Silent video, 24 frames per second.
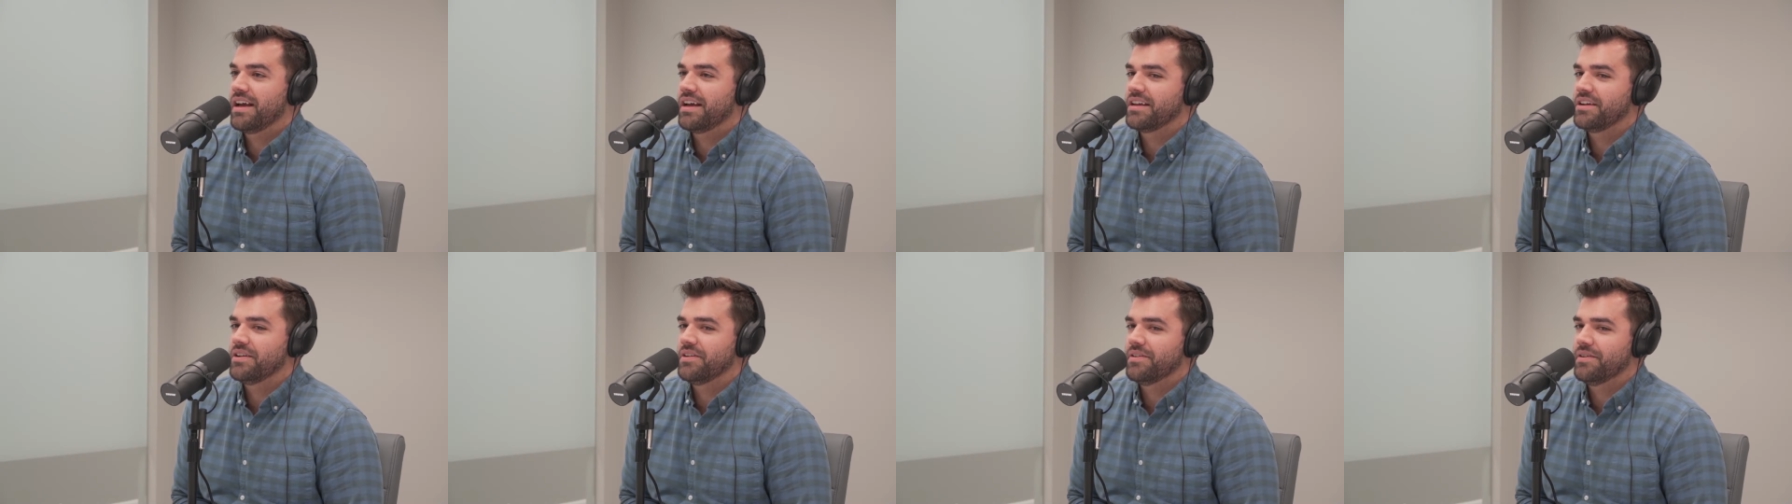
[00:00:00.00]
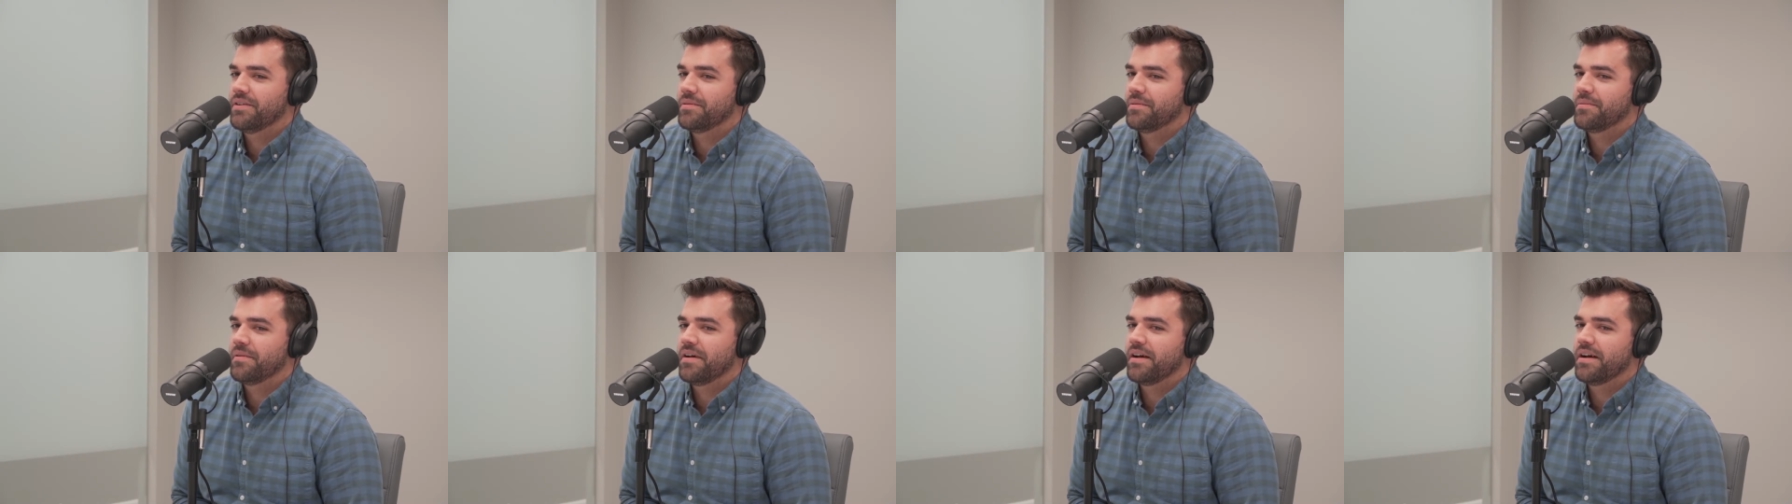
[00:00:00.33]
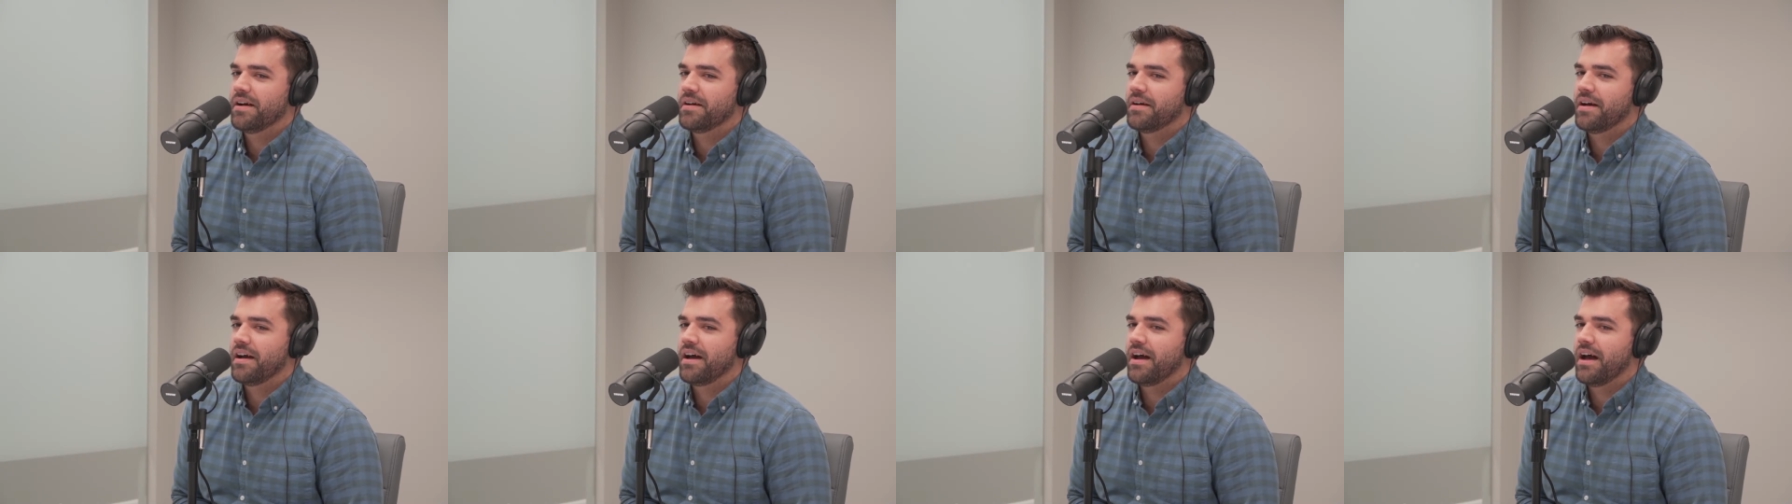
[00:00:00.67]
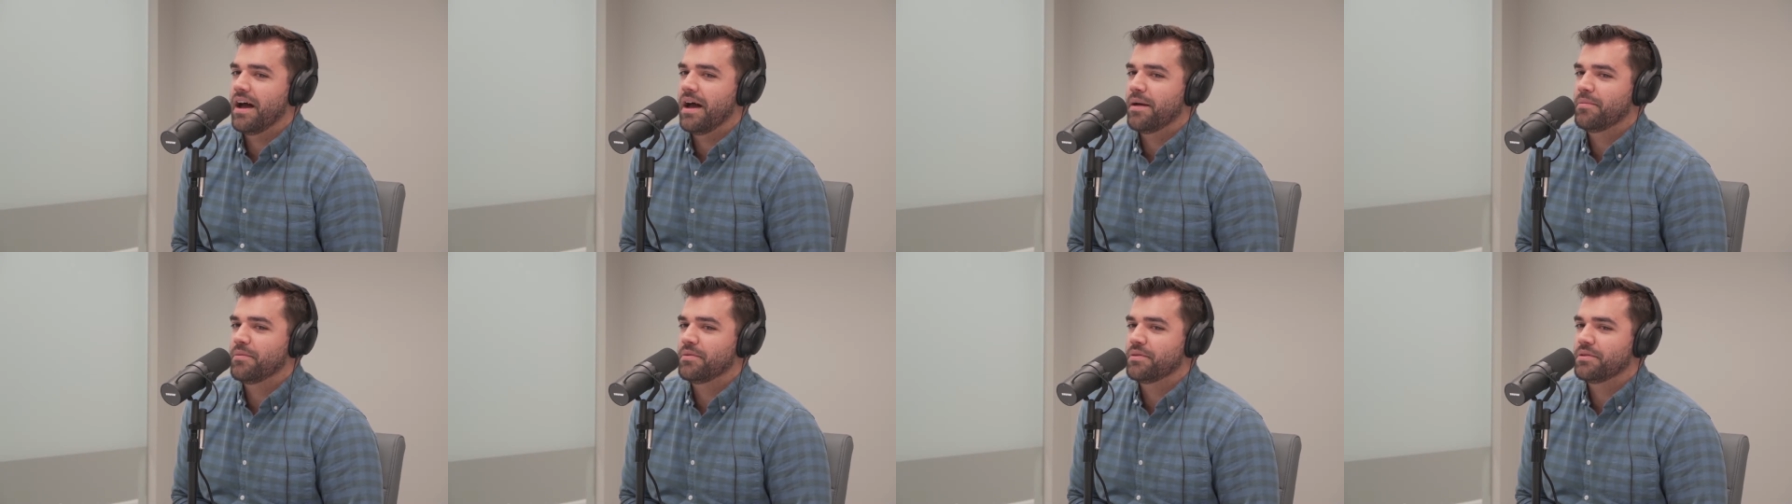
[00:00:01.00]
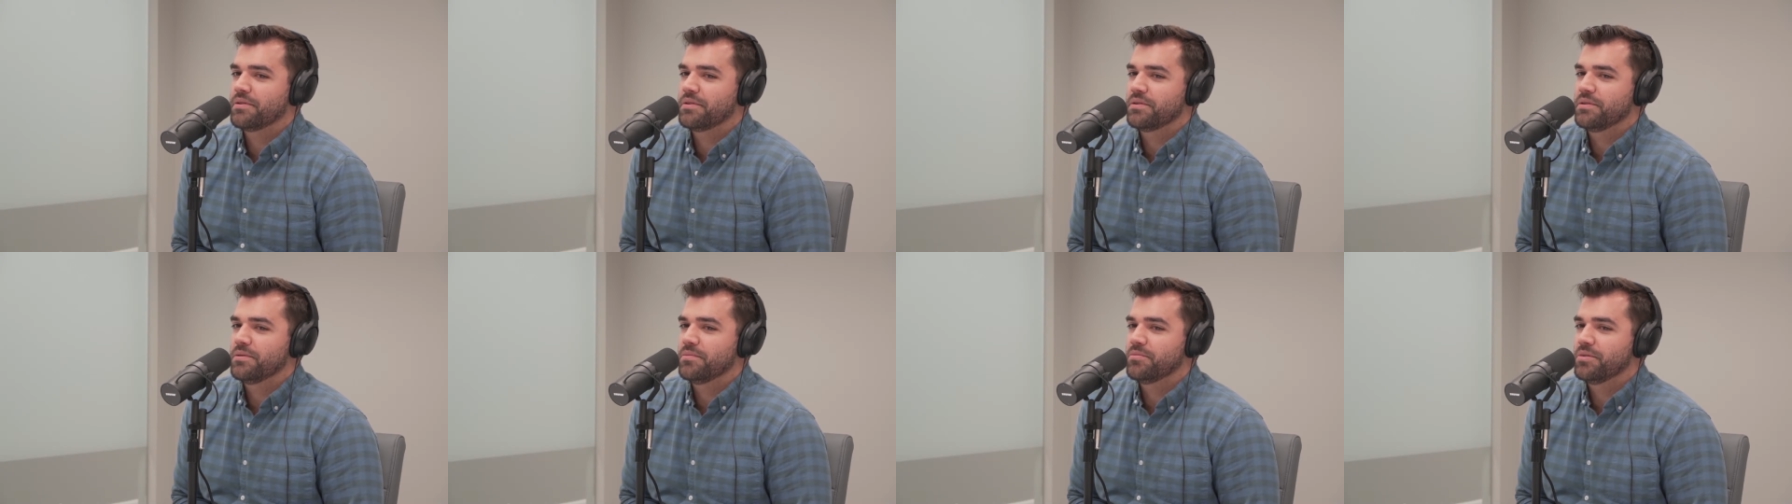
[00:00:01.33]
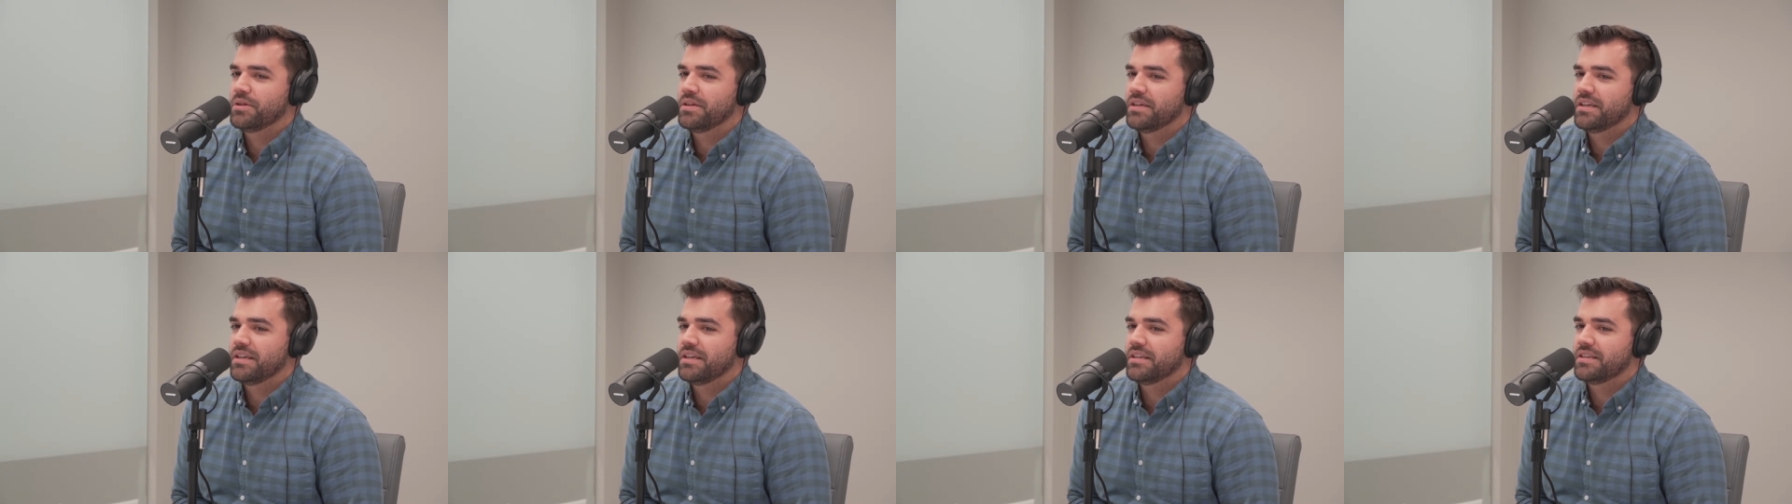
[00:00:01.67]
You know, I'm
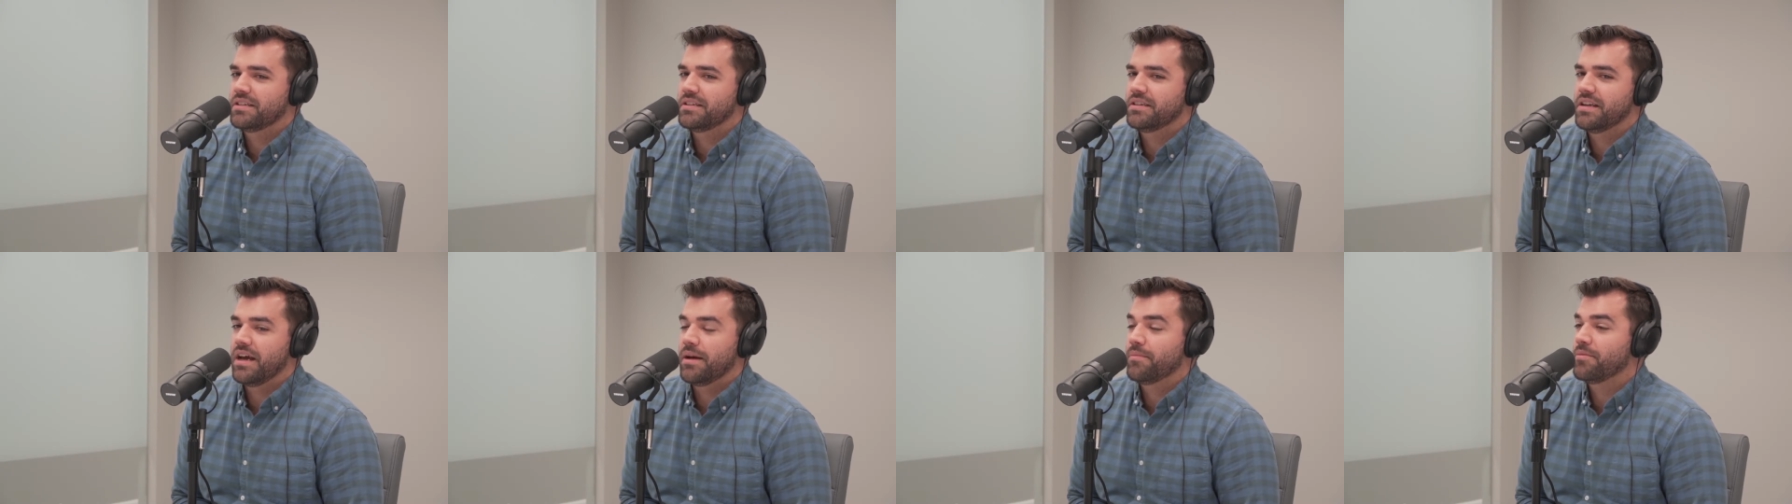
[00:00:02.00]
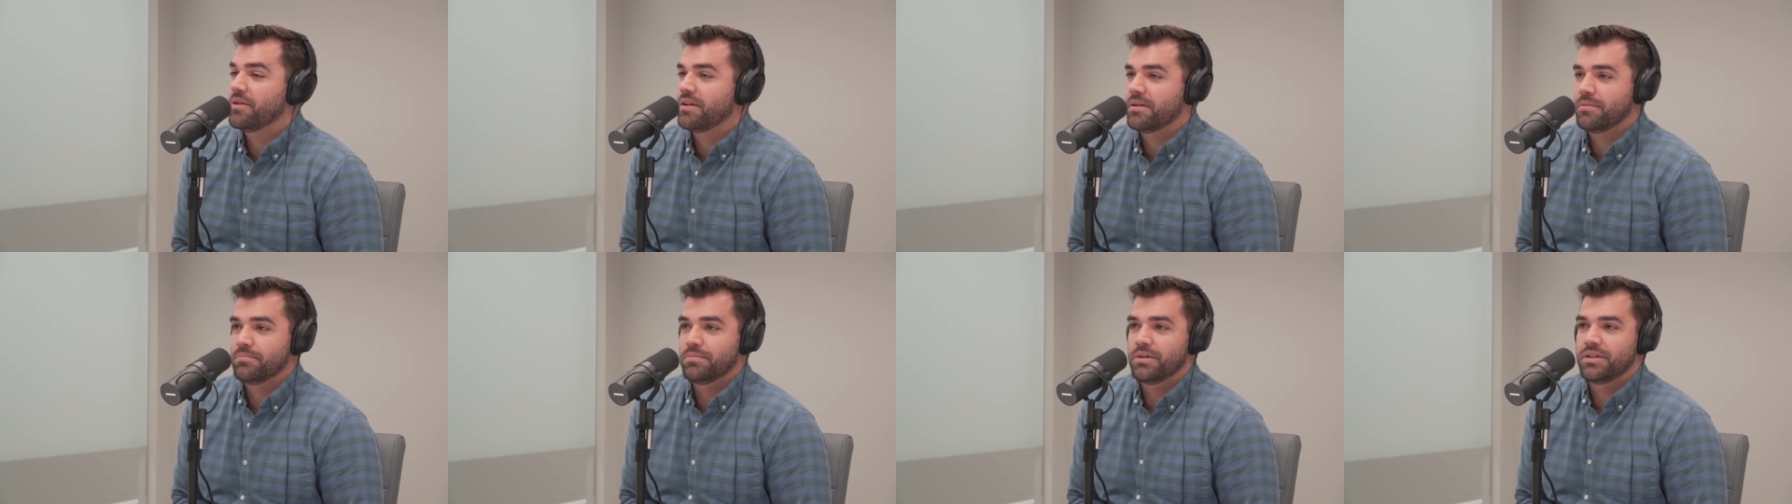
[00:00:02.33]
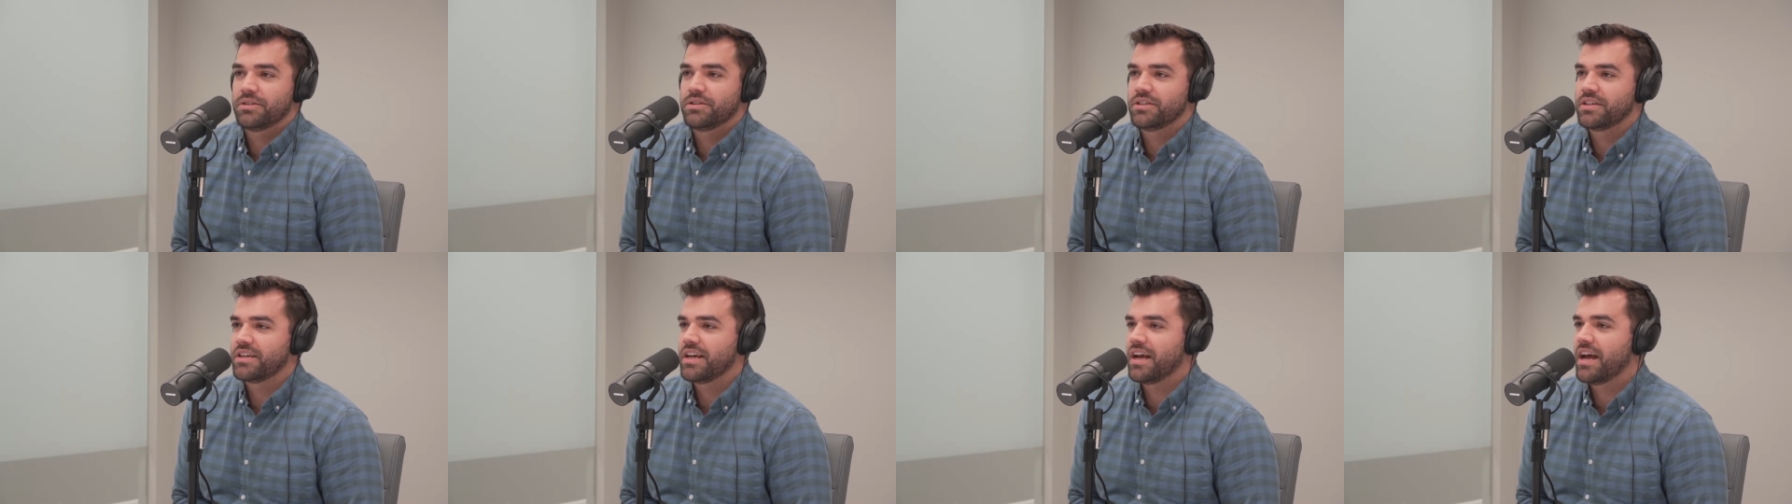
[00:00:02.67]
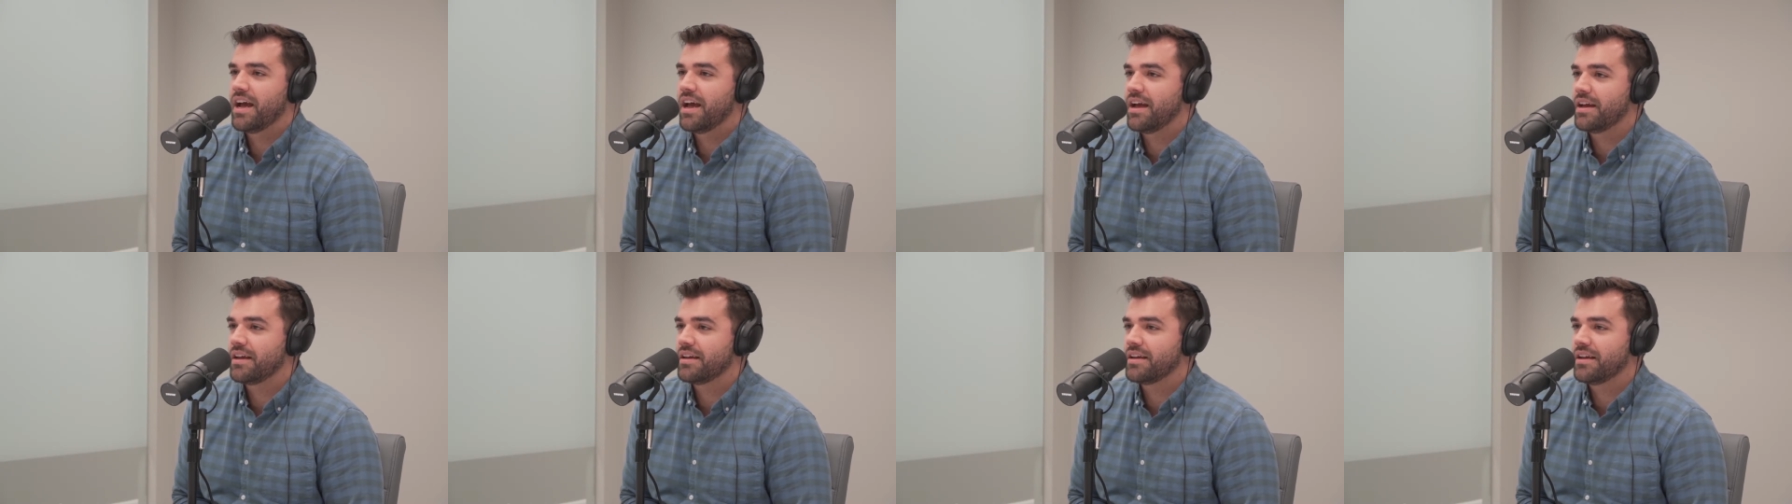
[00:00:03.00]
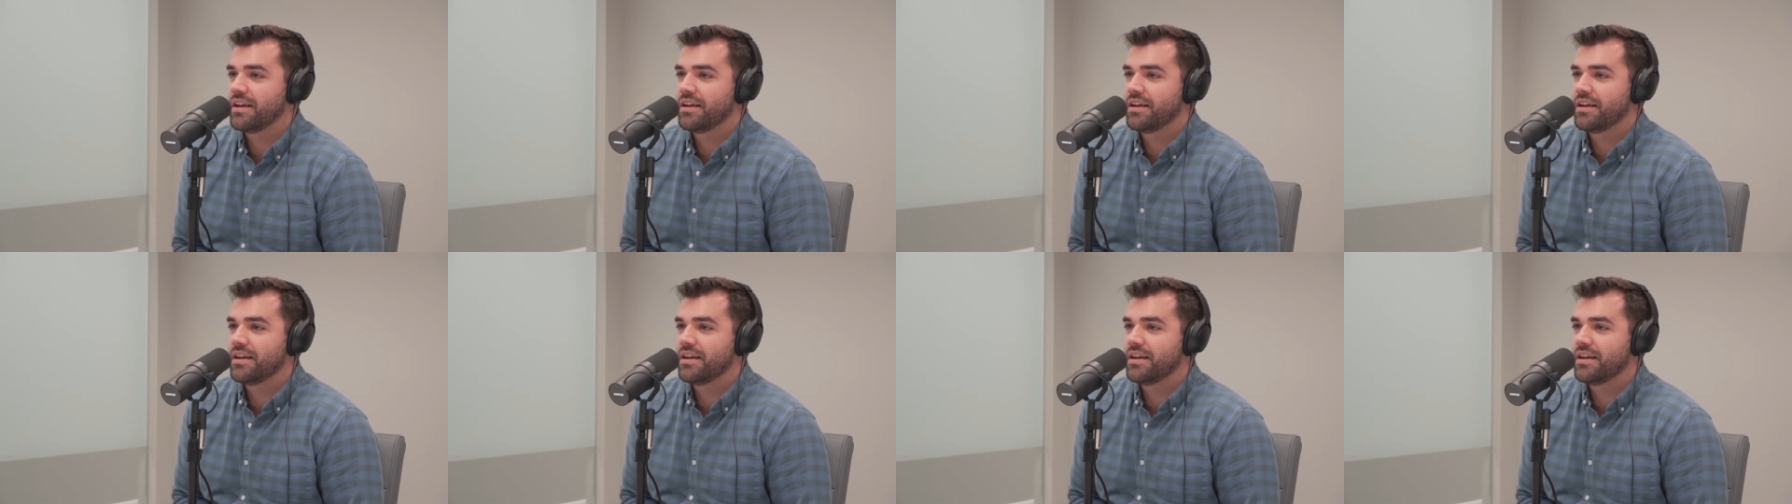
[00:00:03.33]
not a budget guy.